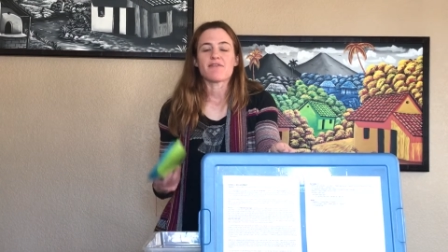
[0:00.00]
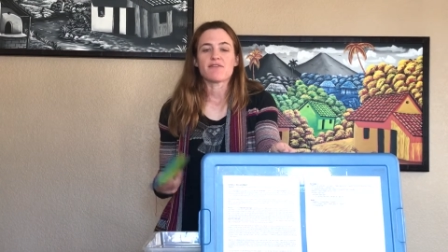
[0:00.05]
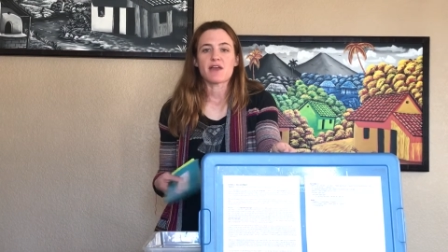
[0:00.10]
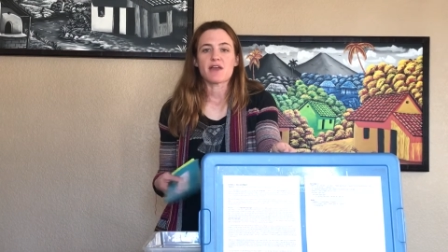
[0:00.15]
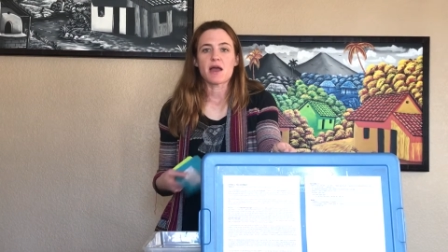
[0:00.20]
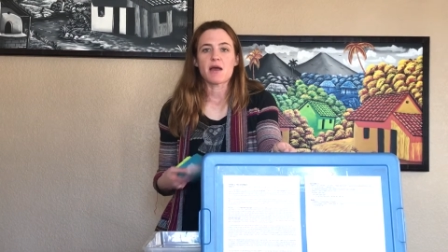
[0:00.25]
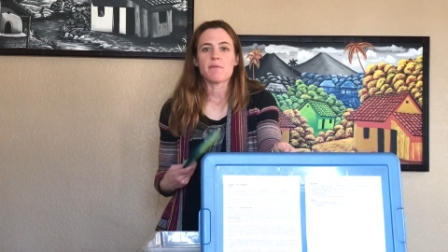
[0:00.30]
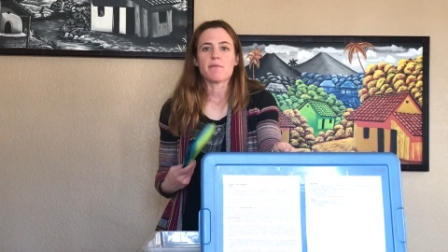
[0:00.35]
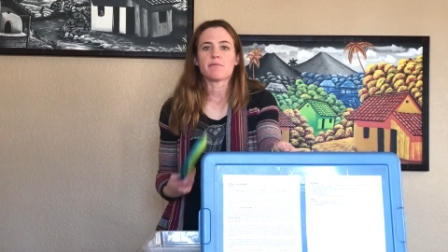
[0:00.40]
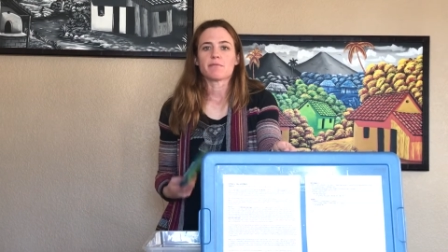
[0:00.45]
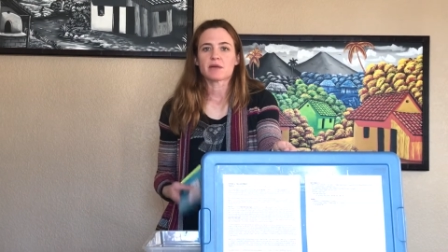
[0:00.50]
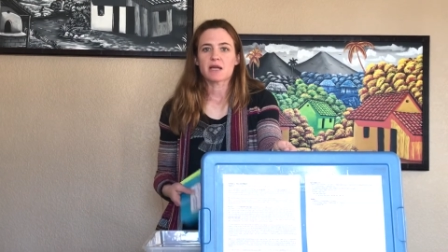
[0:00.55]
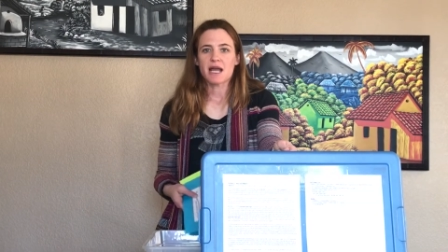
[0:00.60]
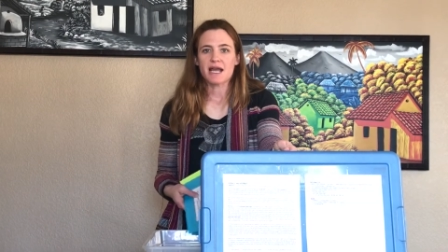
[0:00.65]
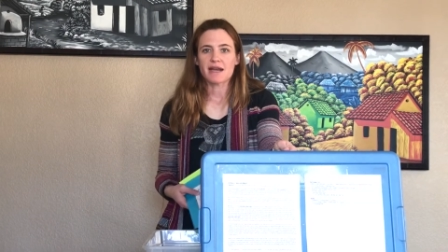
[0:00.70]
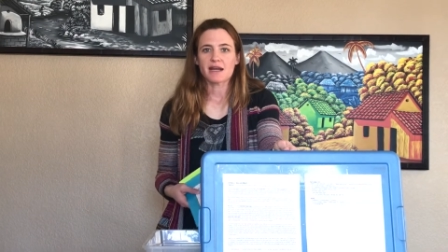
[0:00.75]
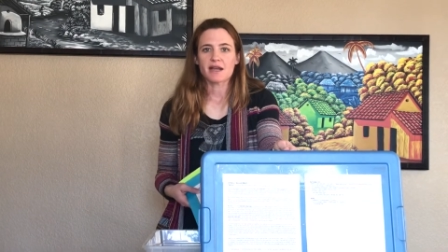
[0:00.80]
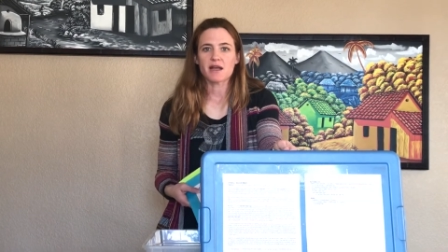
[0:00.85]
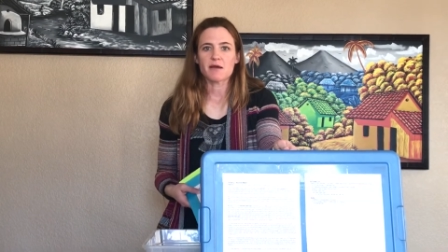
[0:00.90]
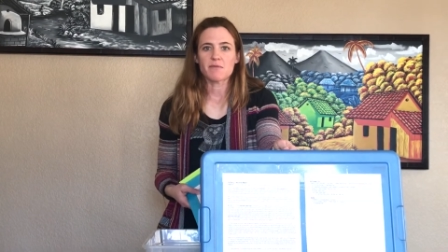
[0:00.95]
them kind
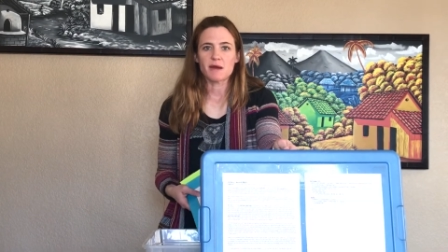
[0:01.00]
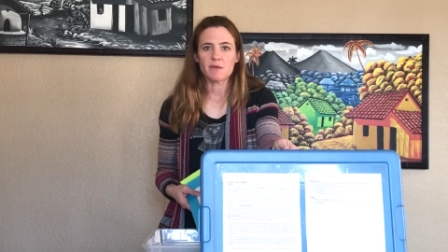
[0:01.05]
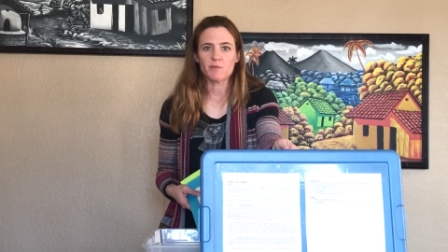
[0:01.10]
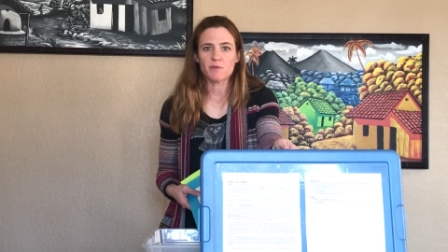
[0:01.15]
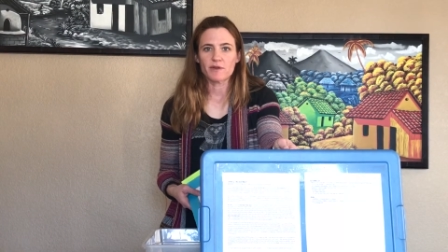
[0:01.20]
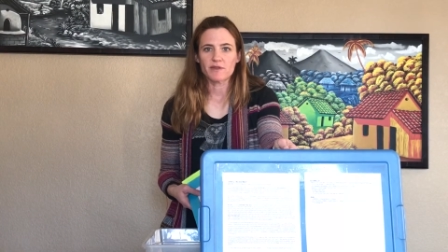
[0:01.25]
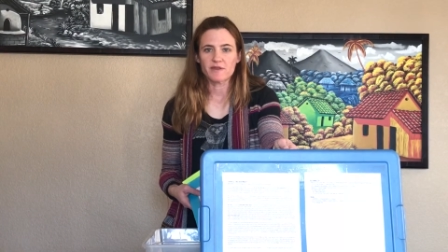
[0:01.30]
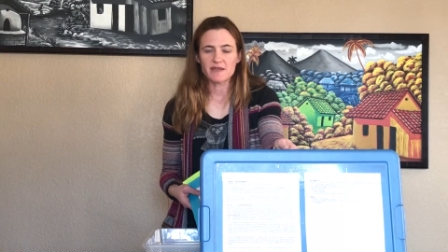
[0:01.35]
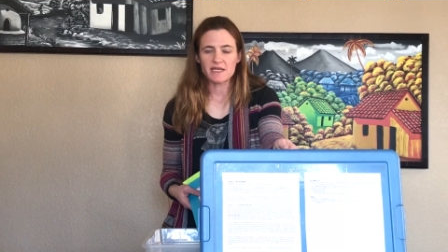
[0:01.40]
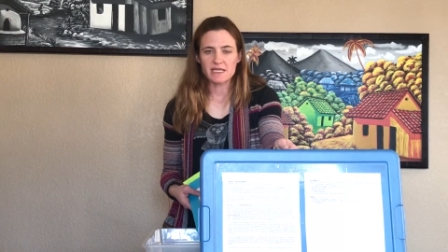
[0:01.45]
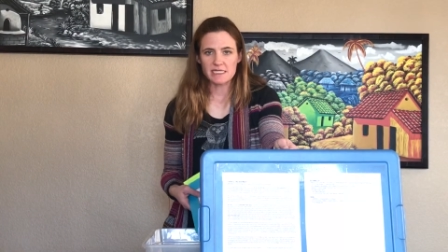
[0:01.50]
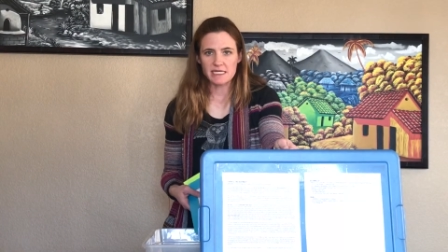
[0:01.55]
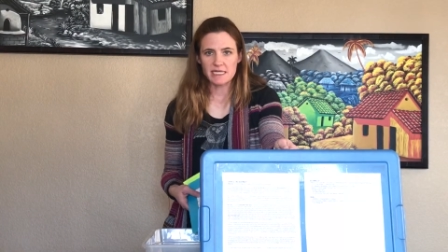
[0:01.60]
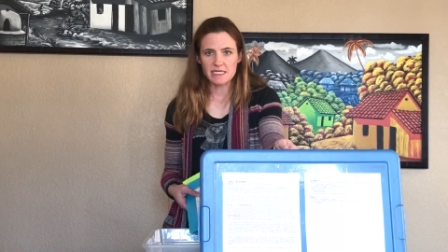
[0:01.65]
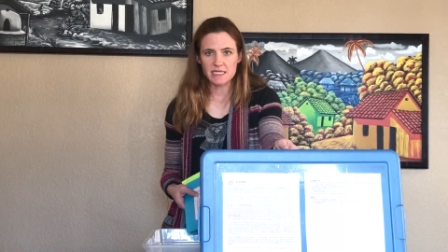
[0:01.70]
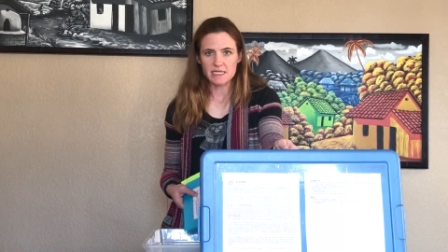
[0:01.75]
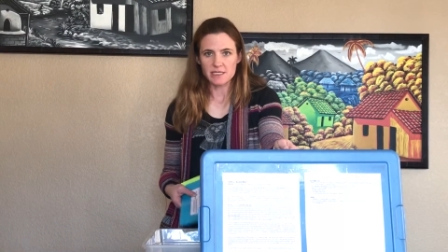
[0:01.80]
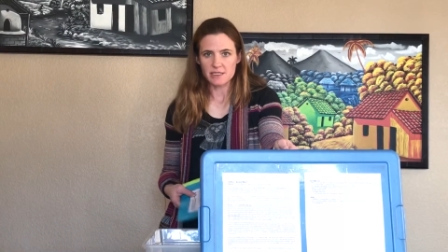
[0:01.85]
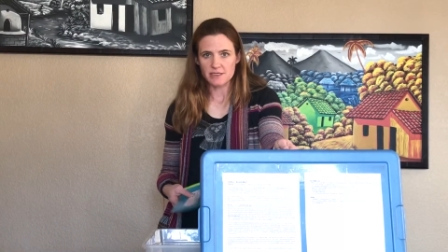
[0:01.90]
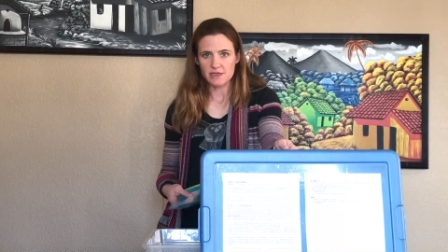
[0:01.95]
of come up with these
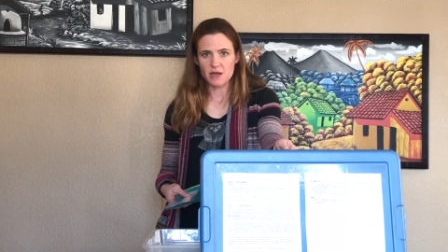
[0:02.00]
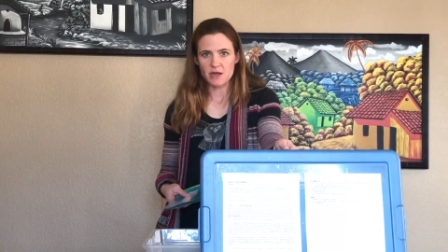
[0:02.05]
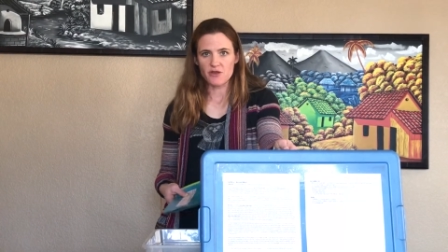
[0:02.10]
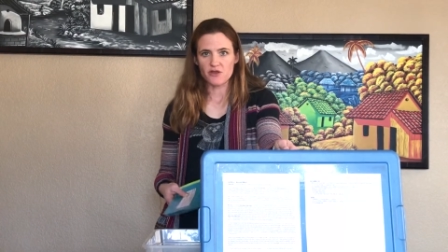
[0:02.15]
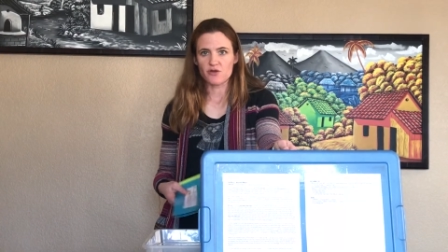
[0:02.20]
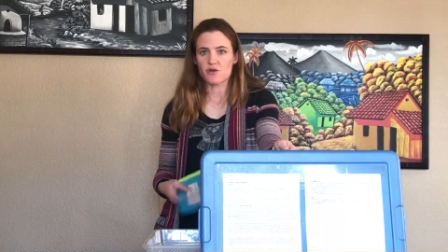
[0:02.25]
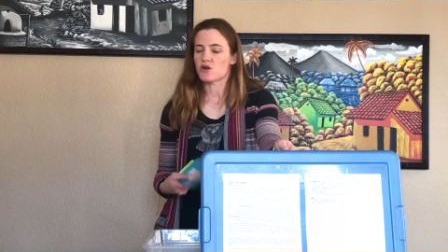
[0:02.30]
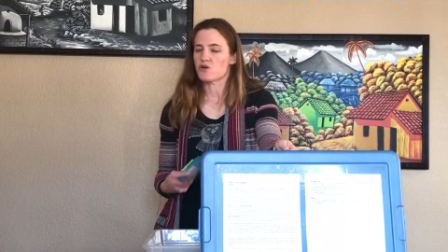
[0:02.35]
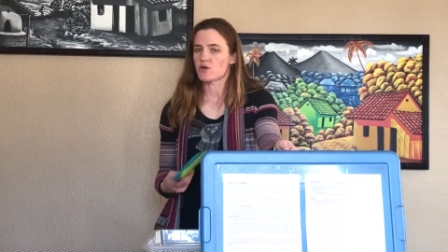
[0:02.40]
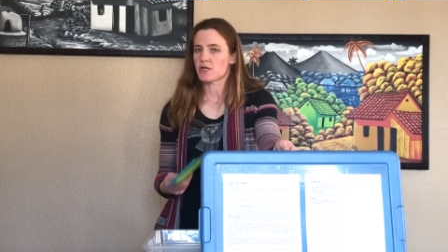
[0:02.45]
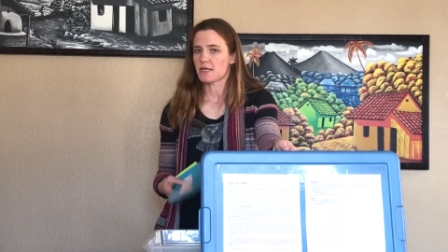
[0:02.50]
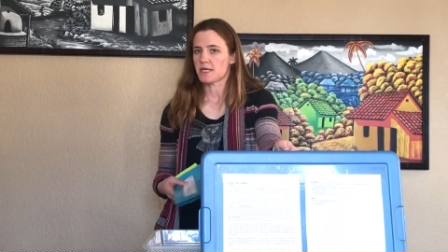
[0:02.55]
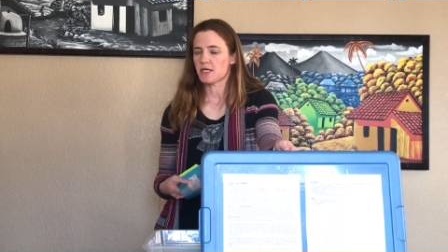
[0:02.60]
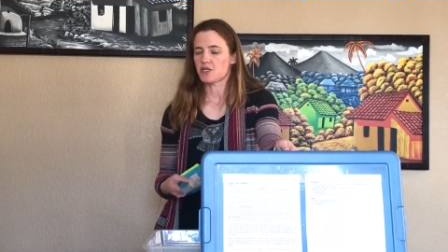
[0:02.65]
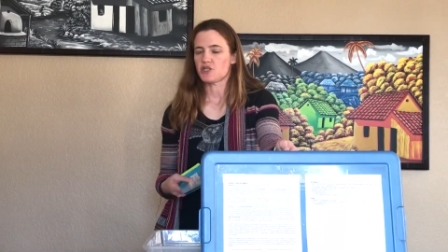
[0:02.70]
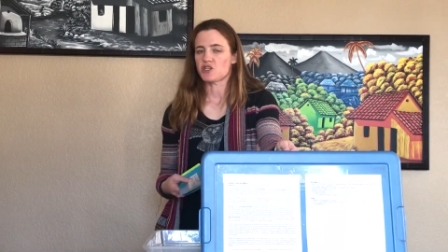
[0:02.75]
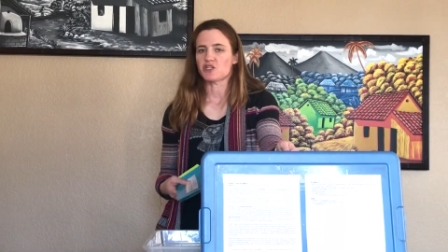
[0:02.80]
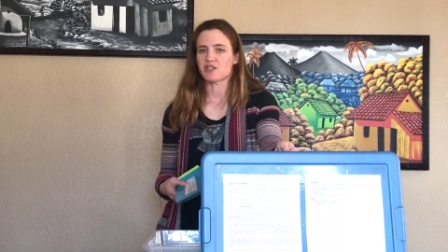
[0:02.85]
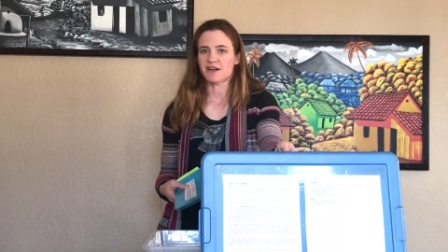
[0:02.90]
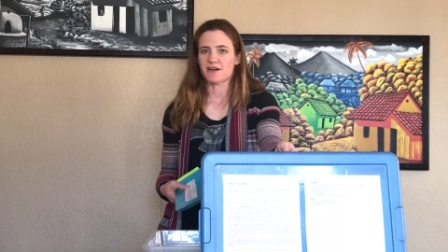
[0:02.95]
ideas on their own and then
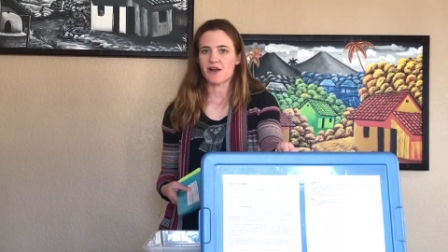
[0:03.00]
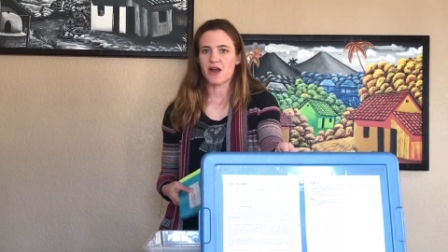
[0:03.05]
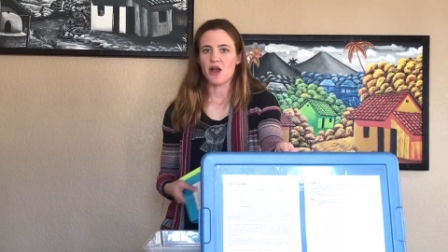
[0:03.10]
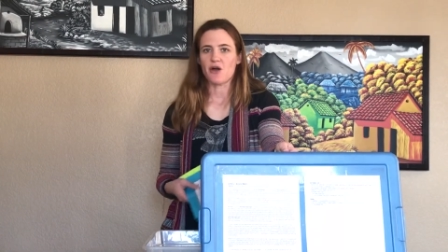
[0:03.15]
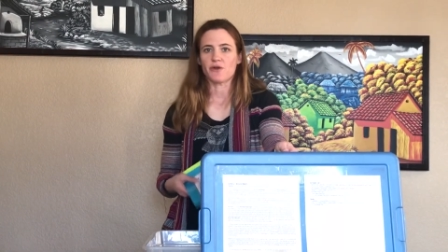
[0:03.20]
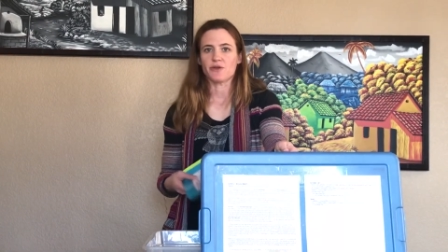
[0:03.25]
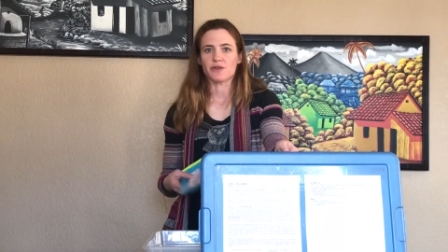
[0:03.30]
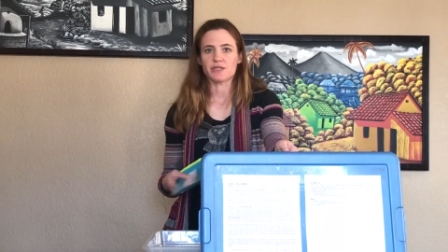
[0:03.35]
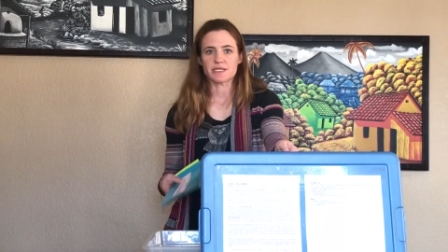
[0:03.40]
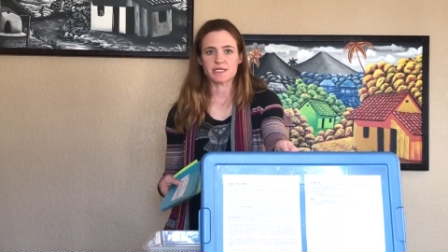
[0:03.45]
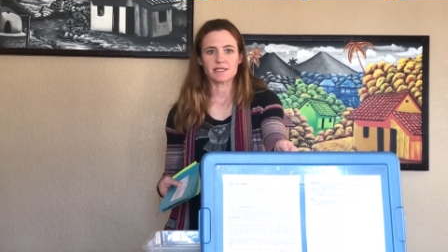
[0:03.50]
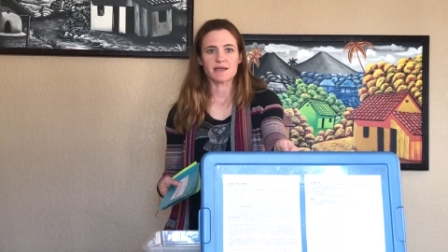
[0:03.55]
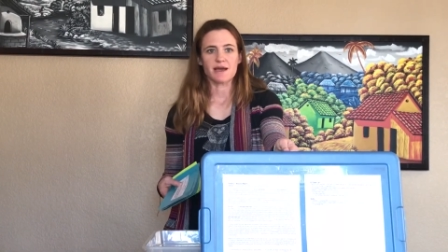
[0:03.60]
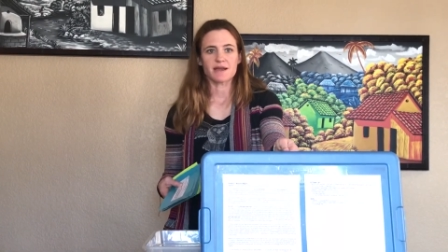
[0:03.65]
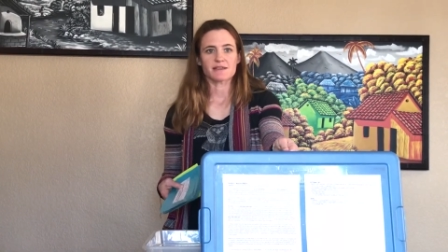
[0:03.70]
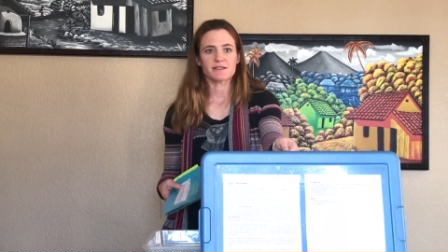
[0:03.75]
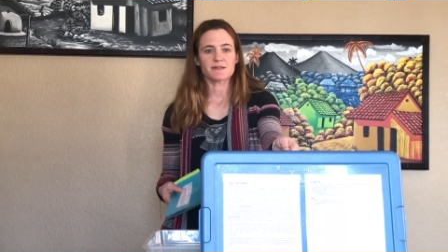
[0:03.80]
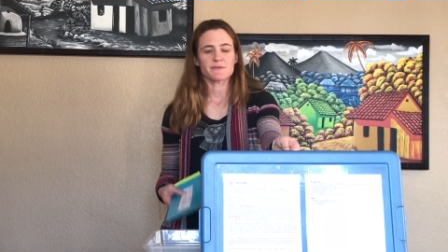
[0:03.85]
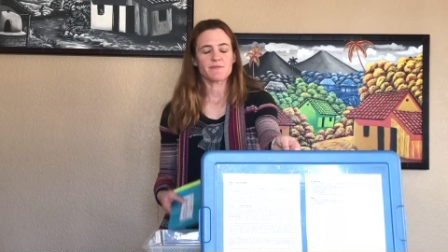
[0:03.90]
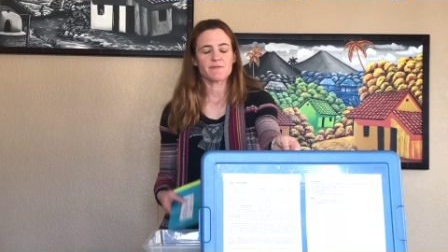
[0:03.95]
share out and
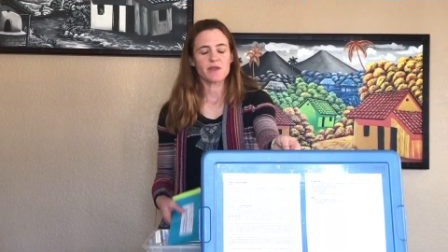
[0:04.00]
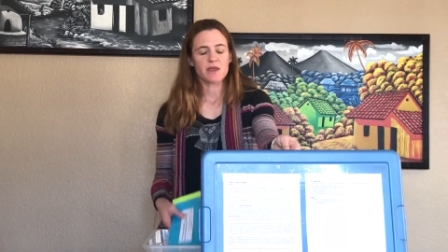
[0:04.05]
discuss.